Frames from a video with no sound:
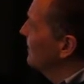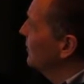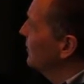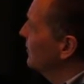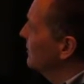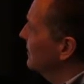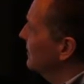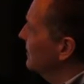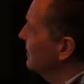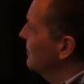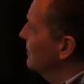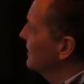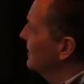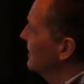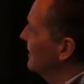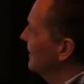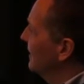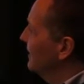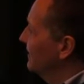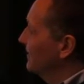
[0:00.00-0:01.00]
Don't include
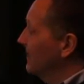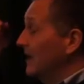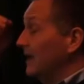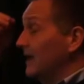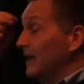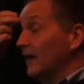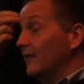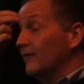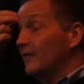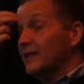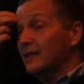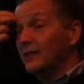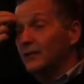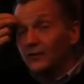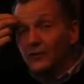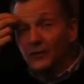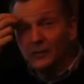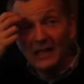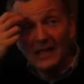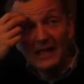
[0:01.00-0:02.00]
a video
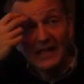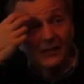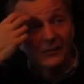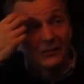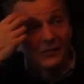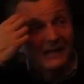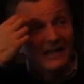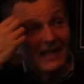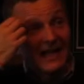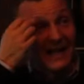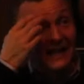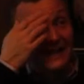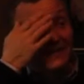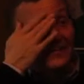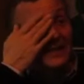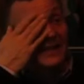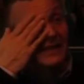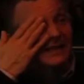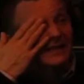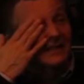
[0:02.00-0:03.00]
of a play or a dance
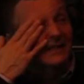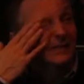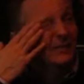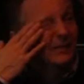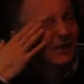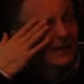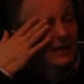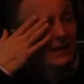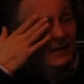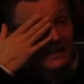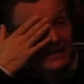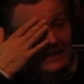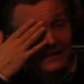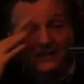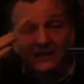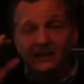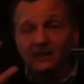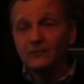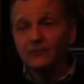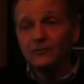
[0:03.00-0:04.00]
piece, typically, unless
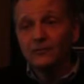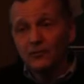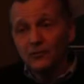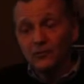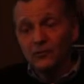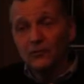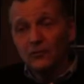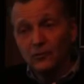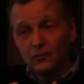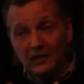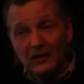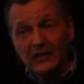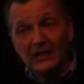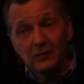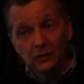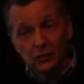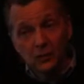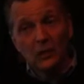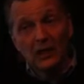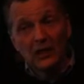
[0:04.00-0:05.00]
it's of really
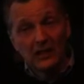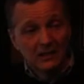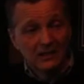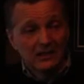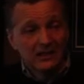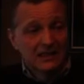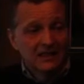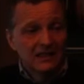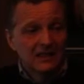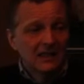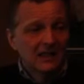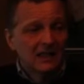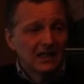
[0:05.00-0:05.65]
good quality.